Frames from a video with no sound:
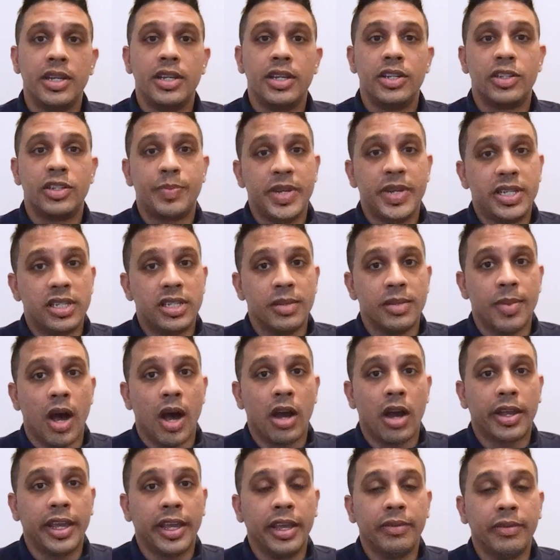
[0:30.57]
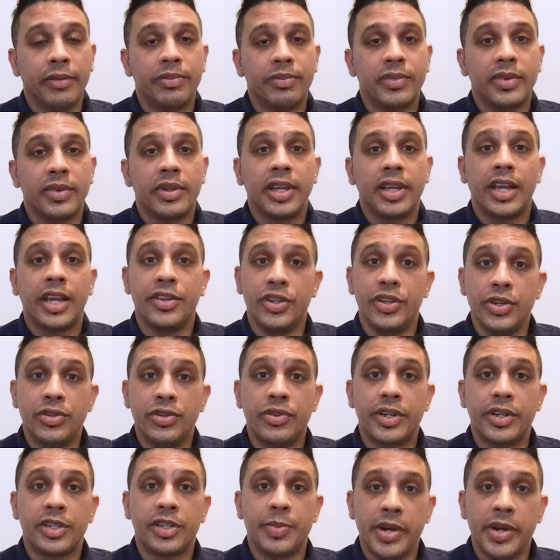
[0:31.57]
speed to market, and
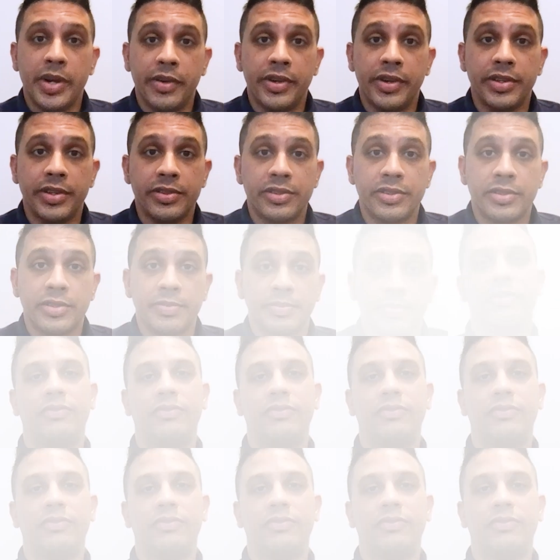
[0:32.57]
user experience.